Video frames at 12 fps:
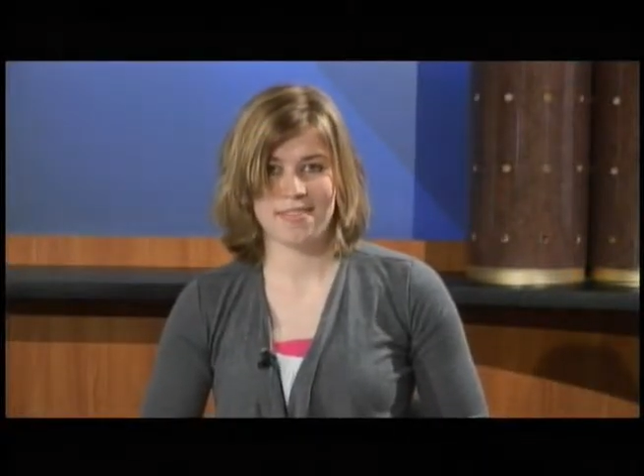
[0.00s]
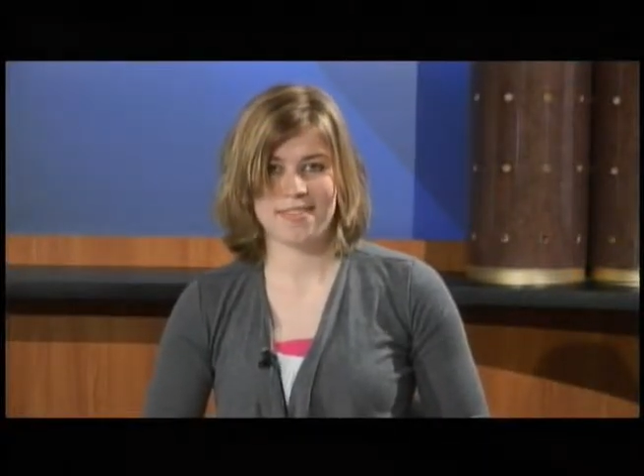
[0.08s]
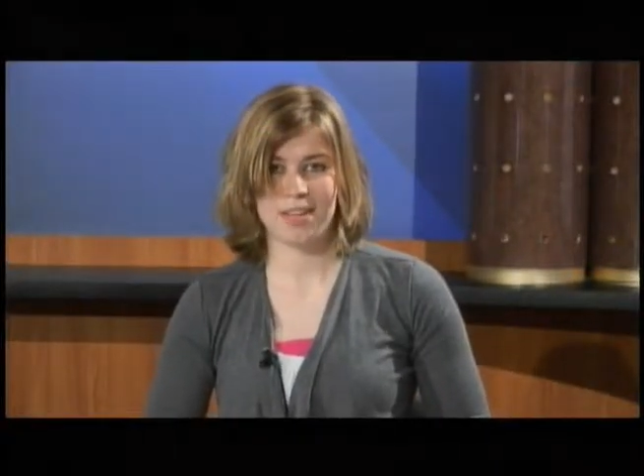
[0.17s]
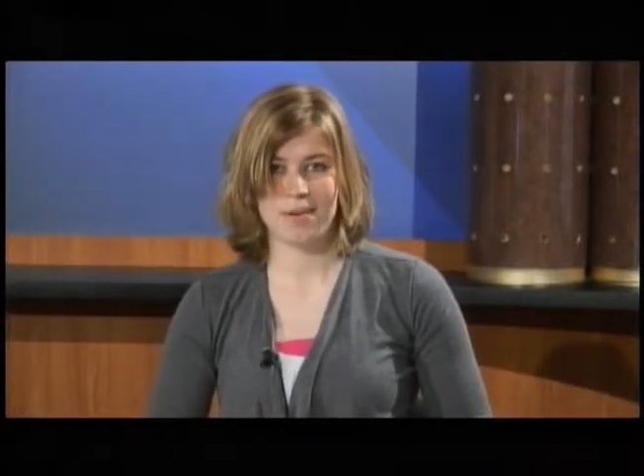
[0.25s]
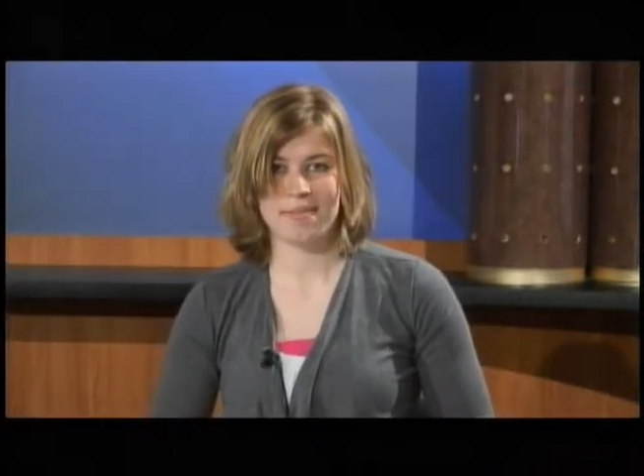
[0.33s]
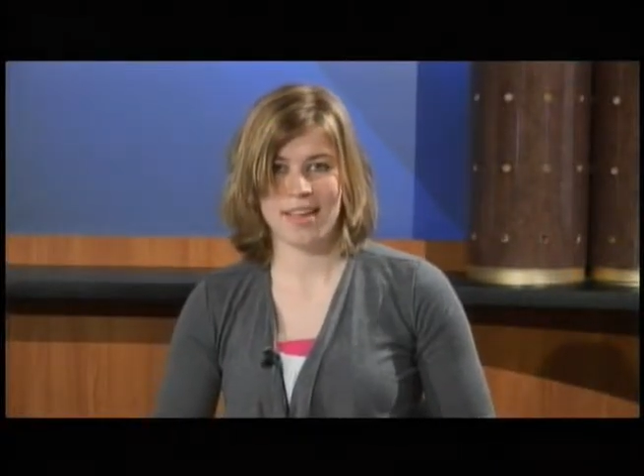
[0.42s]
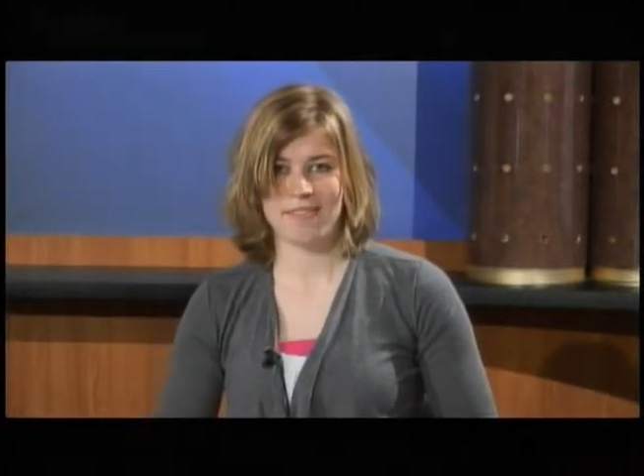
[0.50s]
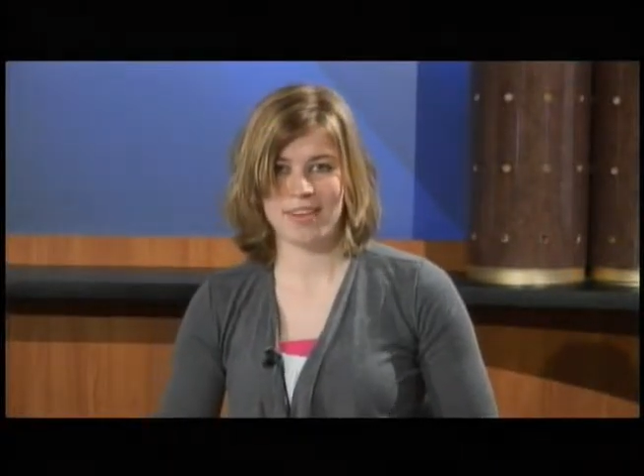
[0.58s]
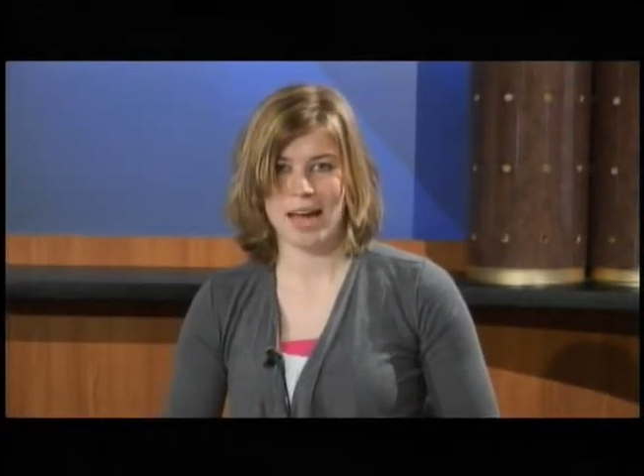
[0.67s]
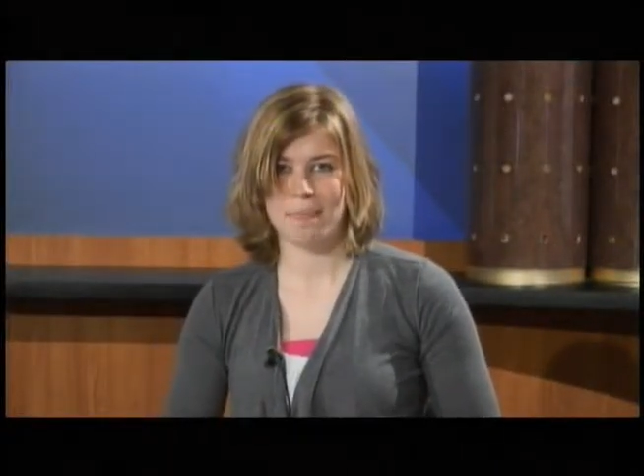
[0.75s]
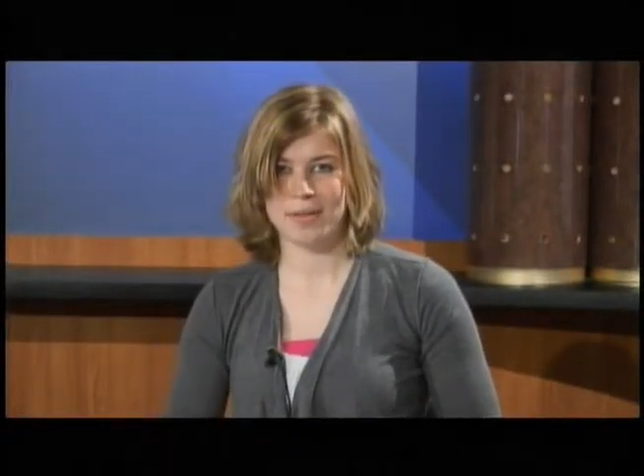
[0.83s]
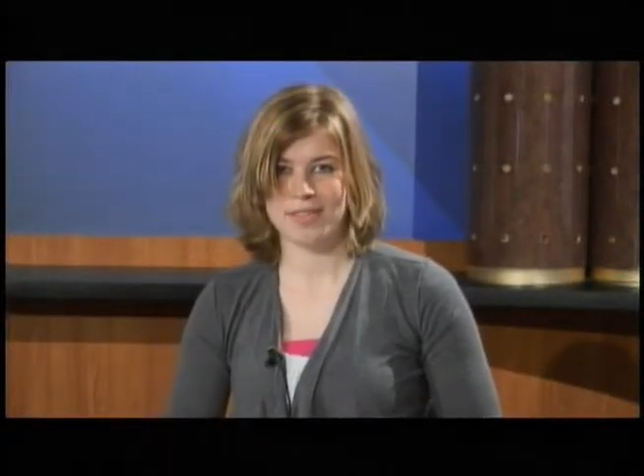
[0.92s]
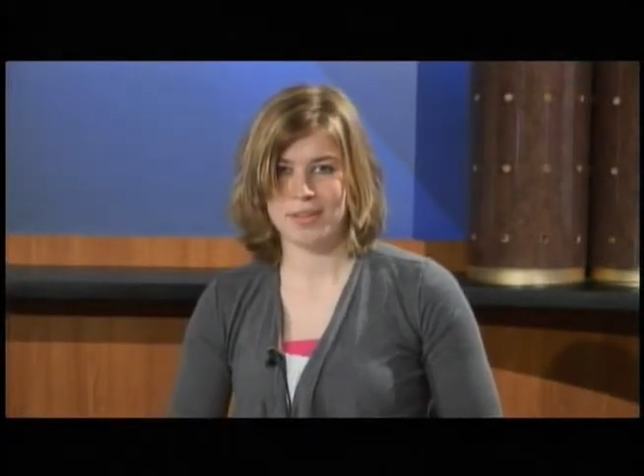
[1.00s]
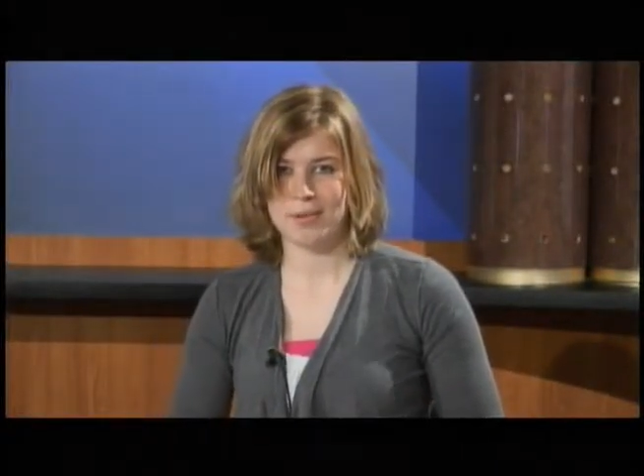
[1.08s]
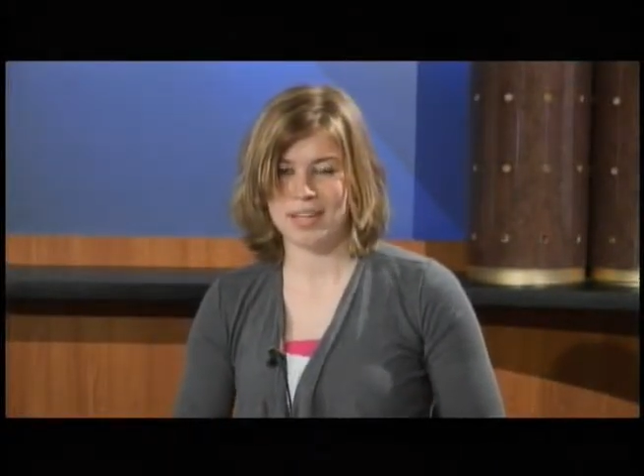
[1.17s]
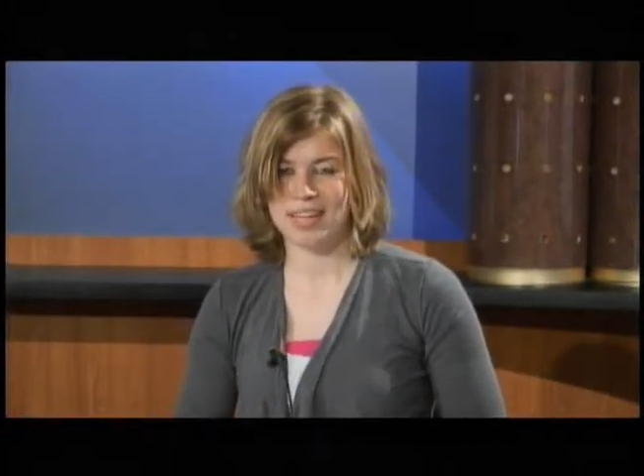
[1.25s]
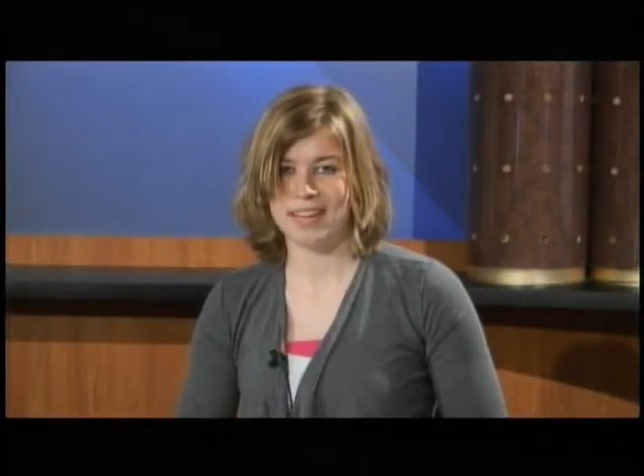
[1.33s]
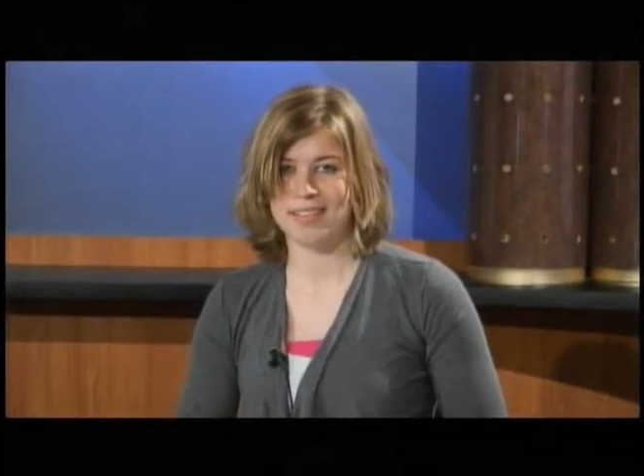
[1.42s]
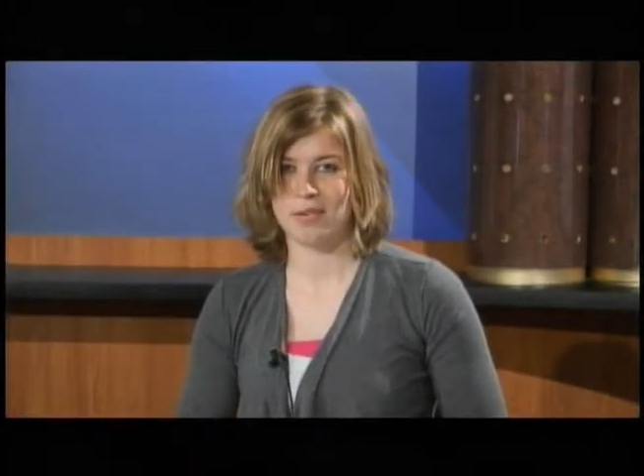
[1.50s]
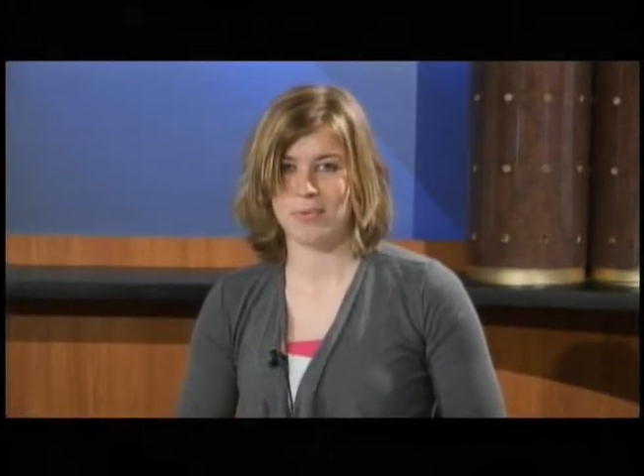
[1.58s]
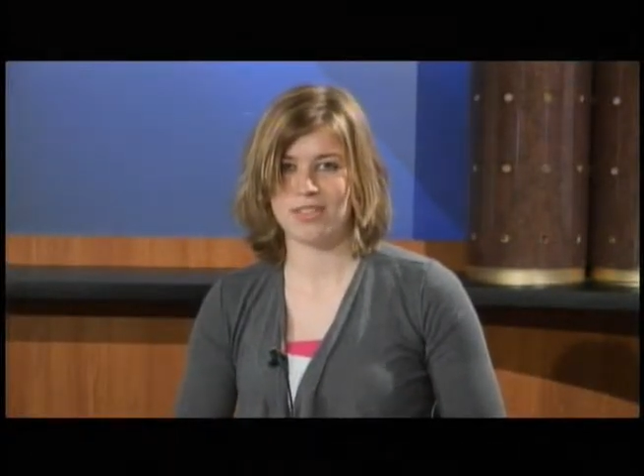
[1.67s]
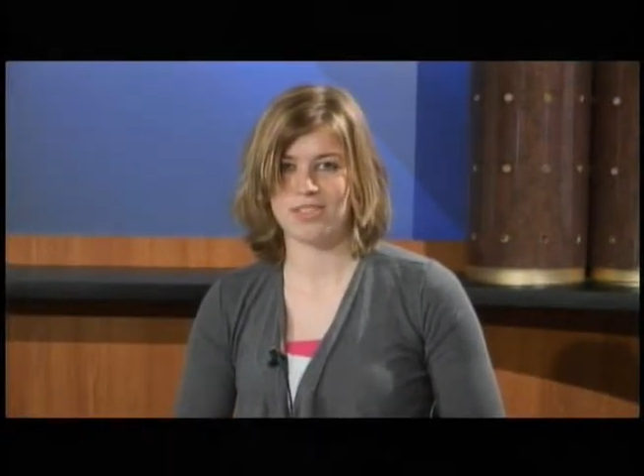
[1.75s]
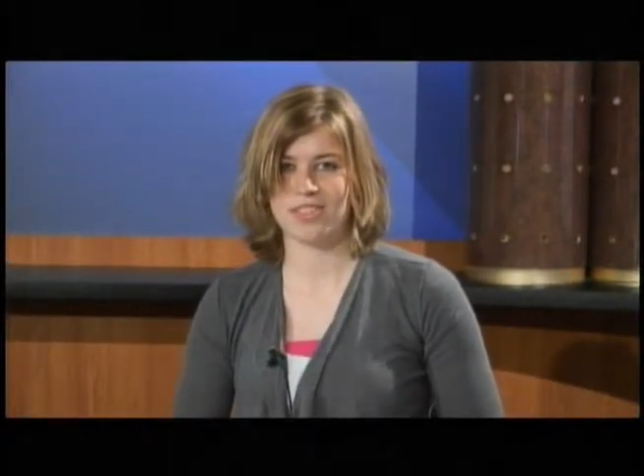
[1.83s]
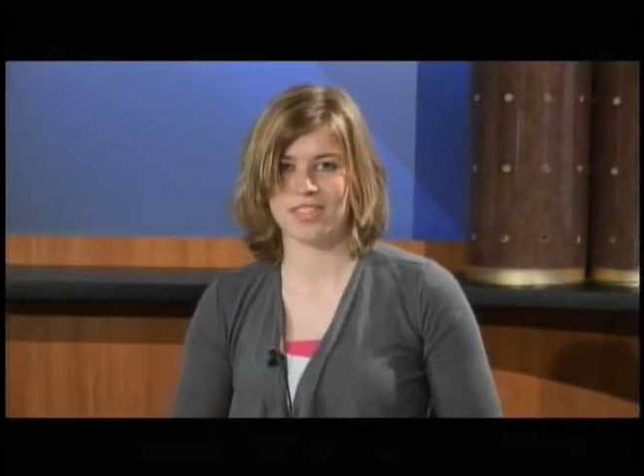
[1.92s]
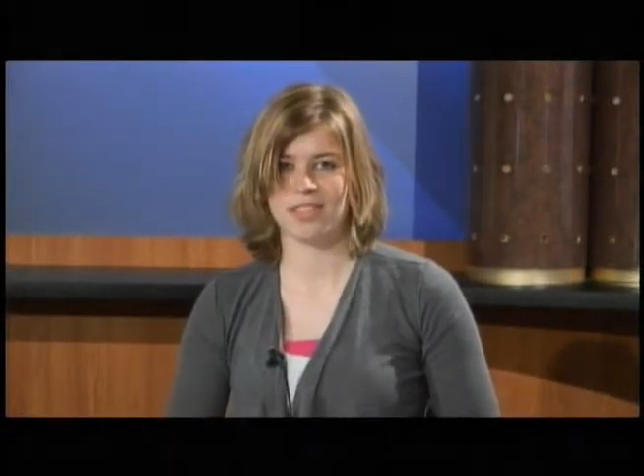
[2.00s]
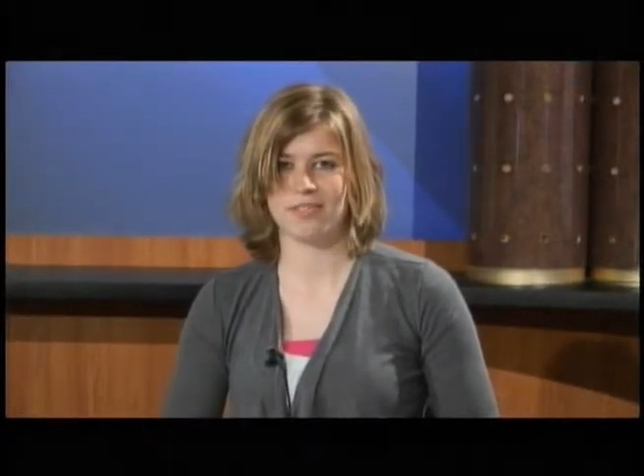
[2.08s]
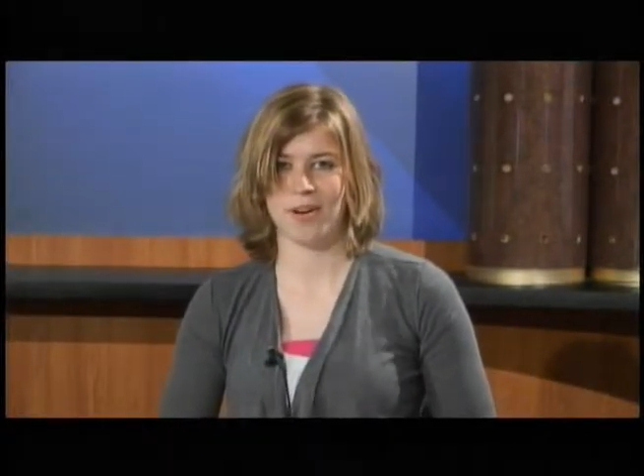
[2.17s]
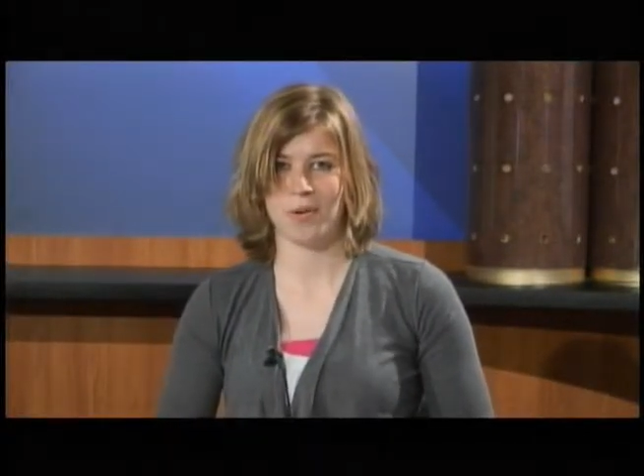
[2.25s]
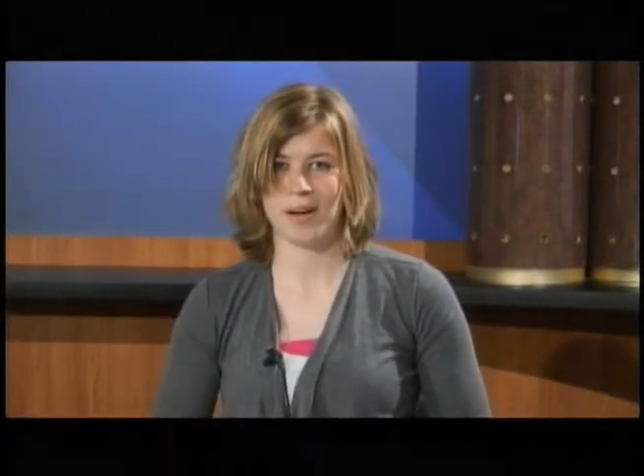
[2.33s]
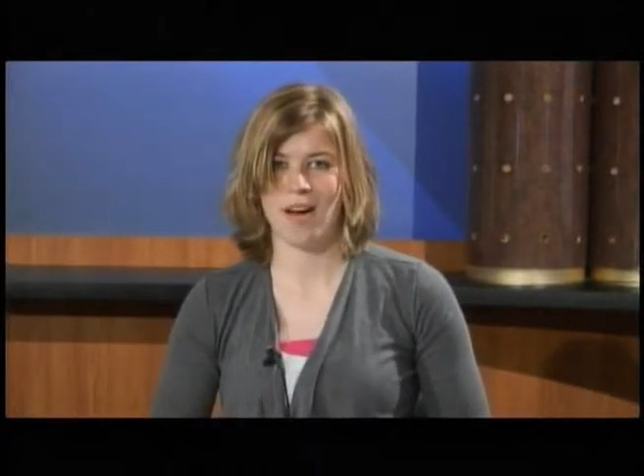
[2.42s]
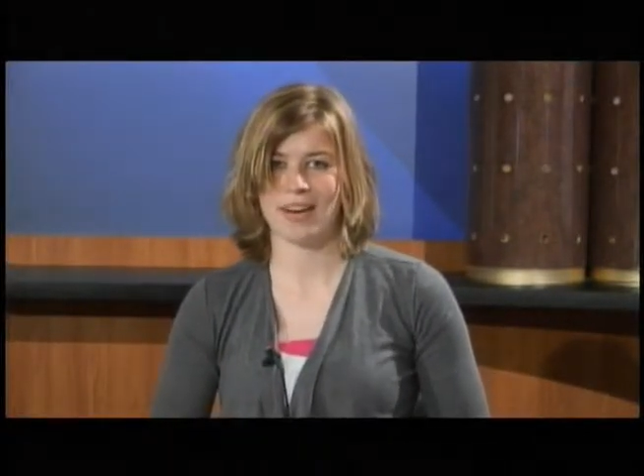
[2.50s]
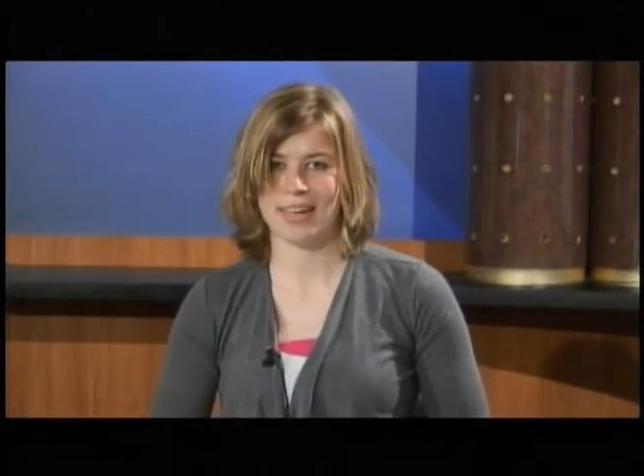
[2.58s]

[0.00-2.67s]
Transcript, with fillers: students have an opportunity to register to vote on